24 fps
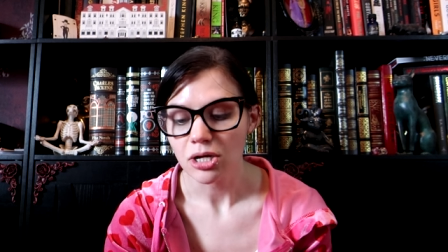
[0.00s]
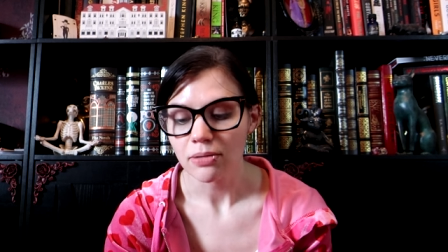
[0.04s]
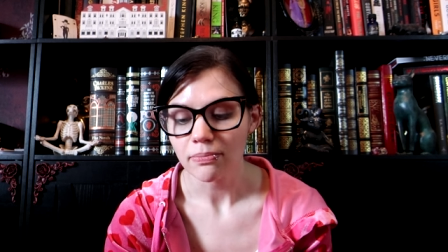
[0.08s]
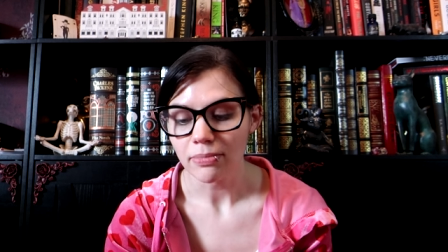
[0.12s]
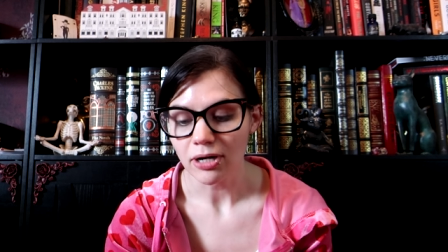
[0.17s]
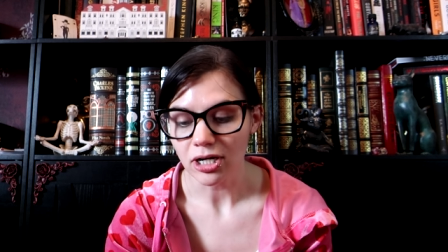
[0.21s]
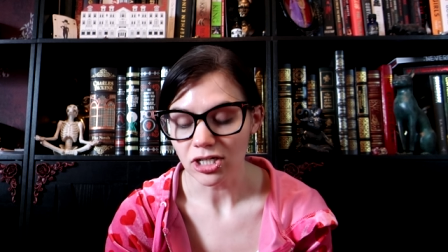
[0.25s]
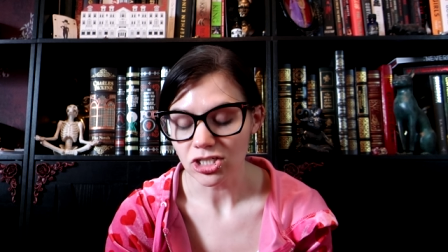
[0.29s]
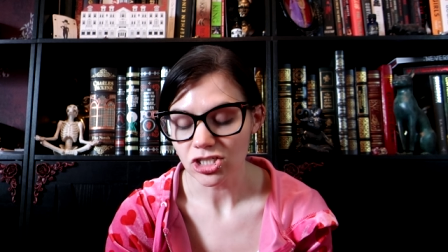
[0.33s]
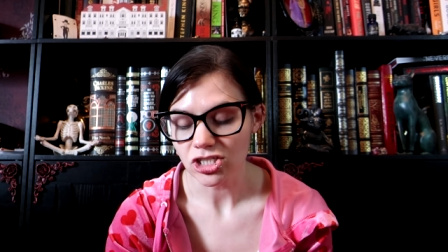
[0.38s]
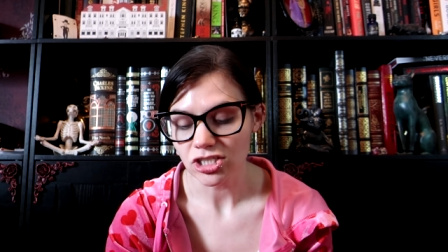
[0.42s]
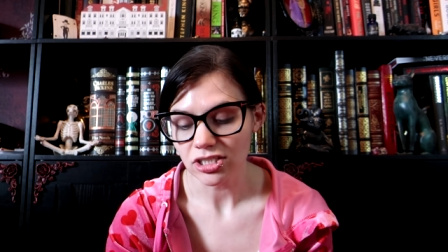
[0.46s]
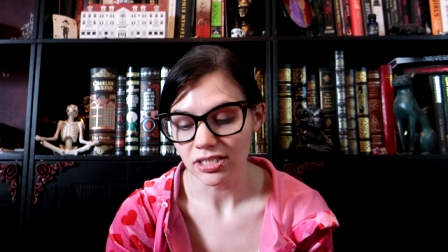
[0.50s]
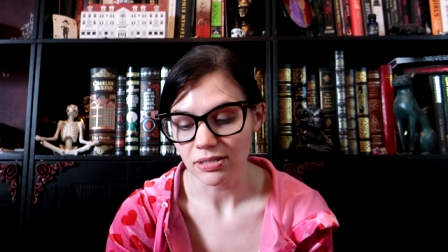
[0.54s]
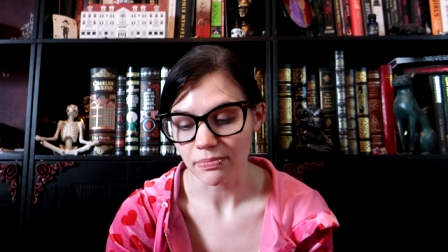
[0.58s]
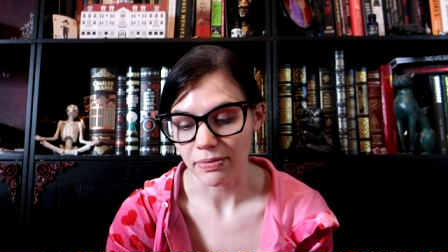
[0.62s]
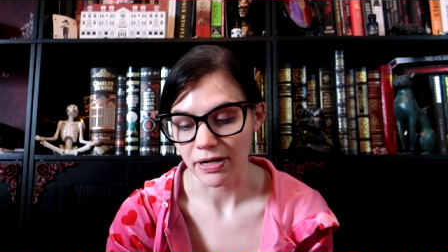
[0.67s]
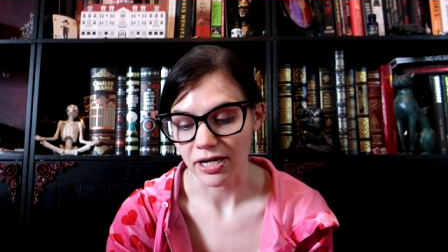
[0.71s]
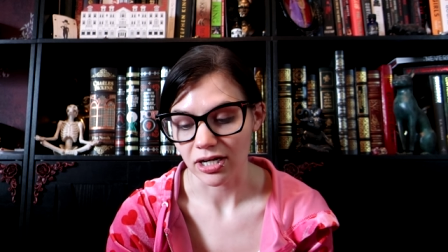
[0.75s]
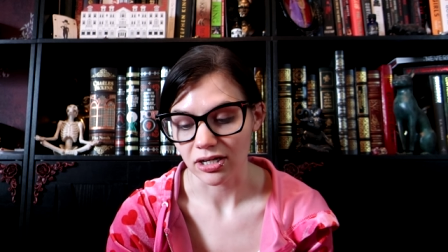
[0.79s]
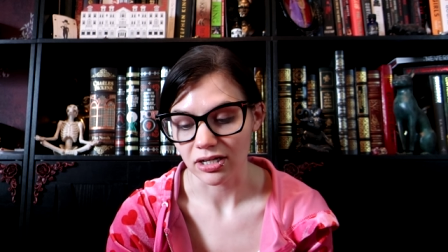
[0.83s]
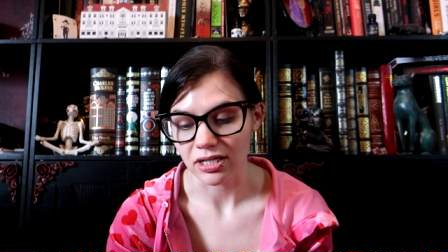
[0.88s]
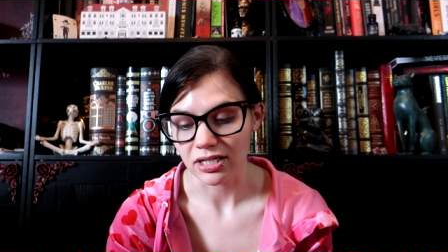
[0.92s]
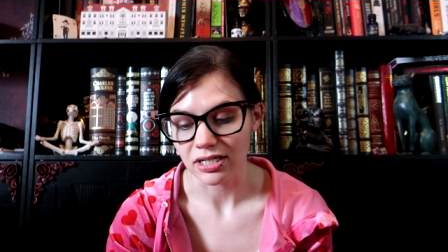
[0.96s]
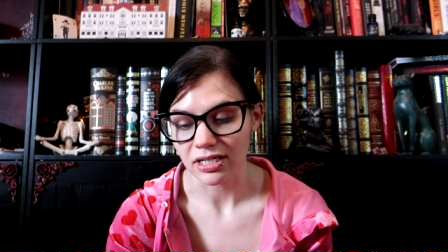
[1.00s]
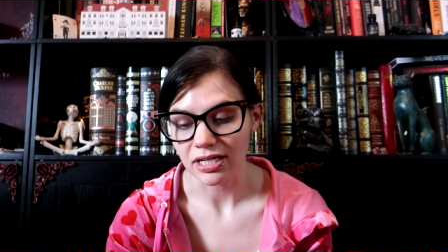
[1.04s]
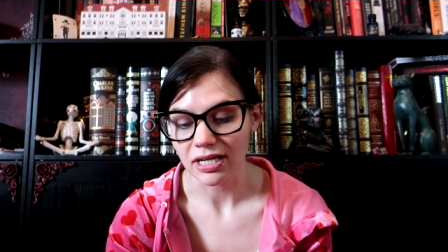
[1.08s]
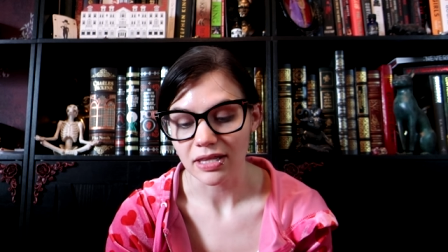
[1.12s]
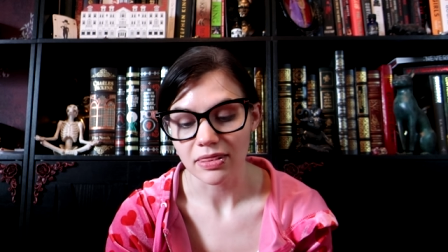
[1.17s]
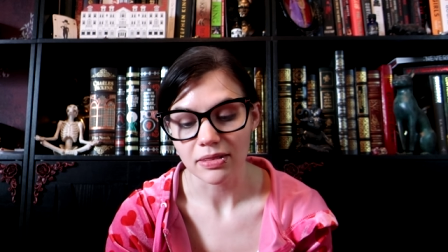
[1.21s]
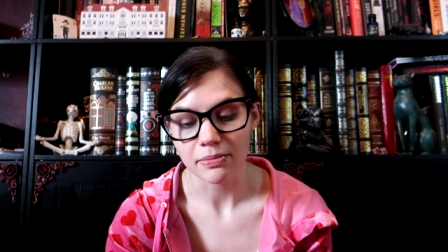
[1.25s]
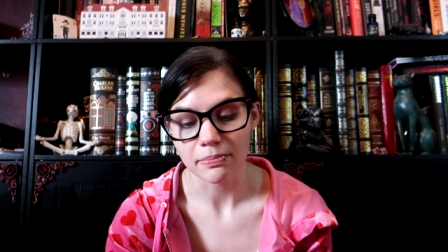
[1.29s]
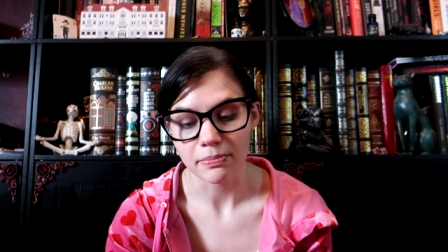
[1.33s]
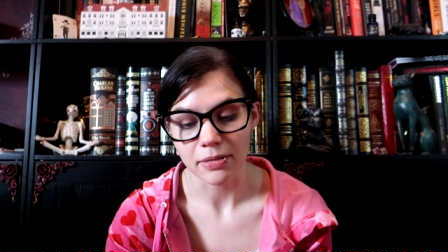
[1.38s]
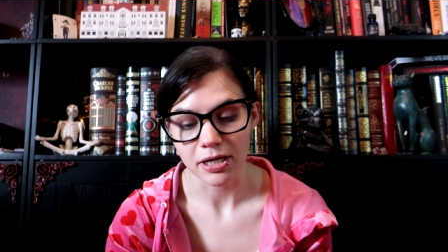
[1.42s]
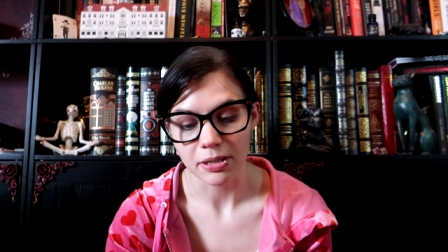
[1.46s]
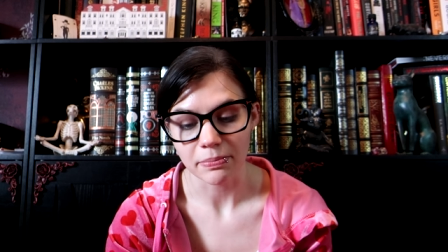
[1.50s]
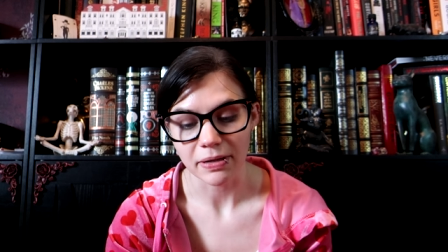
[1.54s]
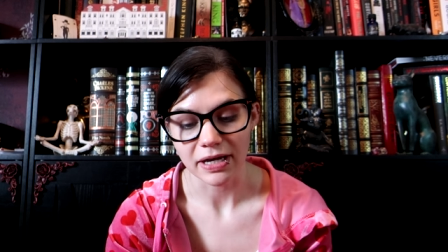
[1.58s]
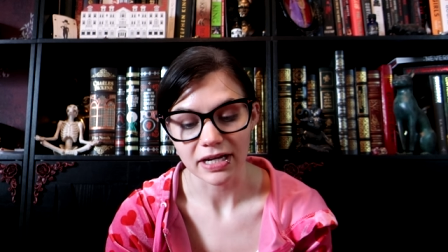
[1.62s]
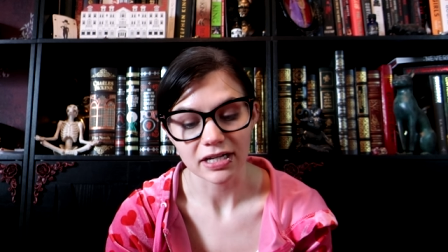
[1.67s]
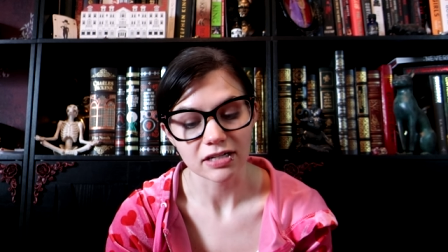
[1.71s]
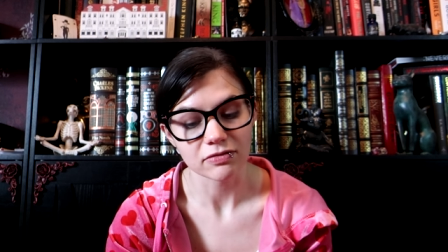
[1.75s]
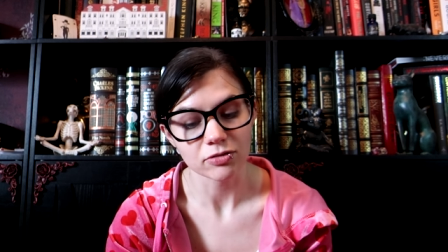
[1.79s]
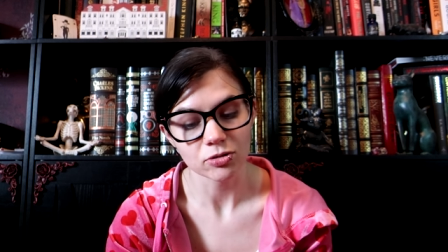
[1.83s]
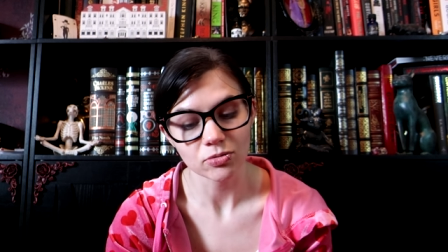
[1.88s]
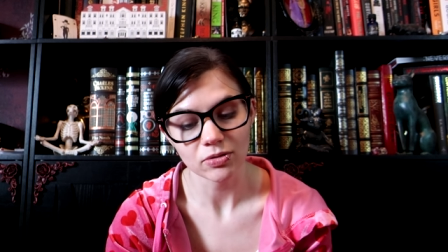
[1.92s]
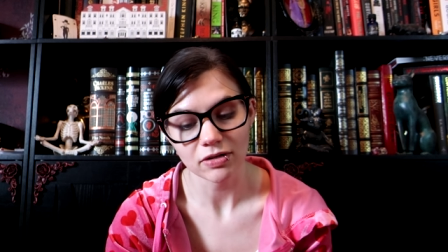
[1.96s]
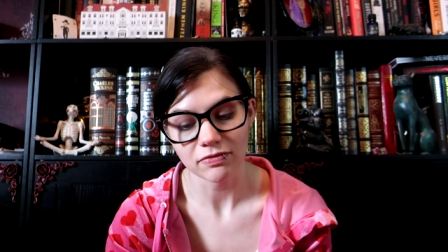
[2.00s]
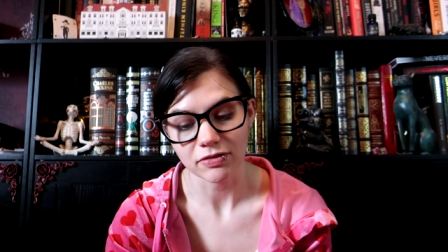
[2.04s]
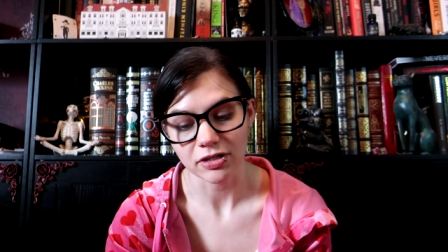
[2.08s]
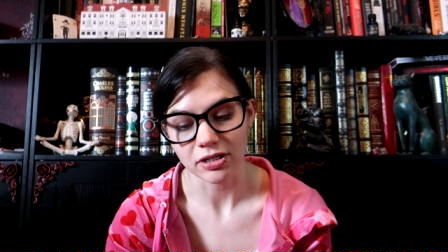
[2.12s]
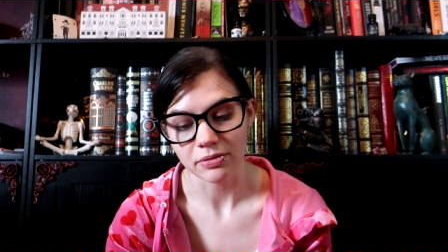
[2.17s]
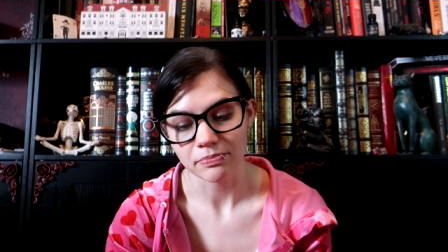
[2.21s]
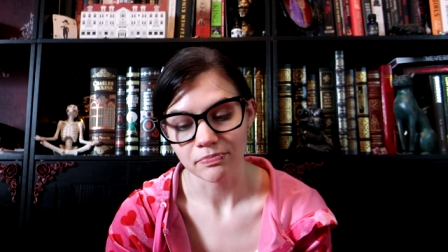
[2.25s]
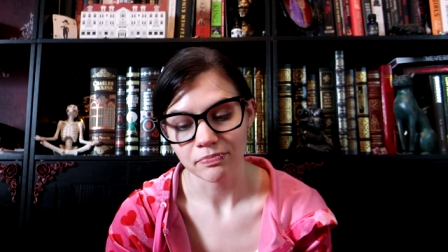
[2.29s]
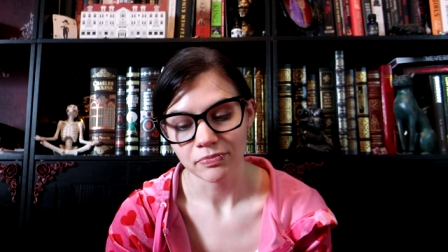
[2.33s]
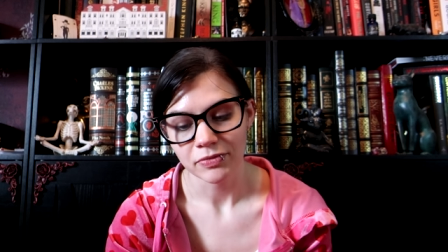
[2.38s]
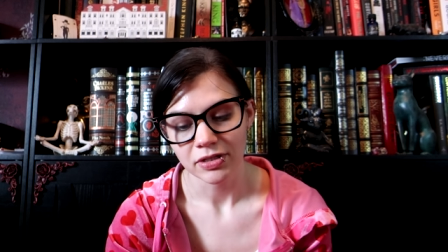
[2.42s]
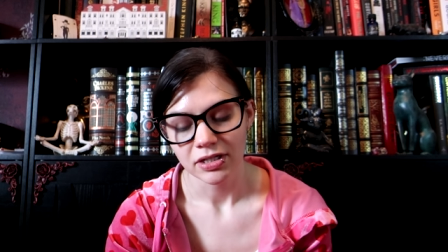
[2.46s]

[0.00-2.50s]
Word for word: partially buried in the mud bank of a river.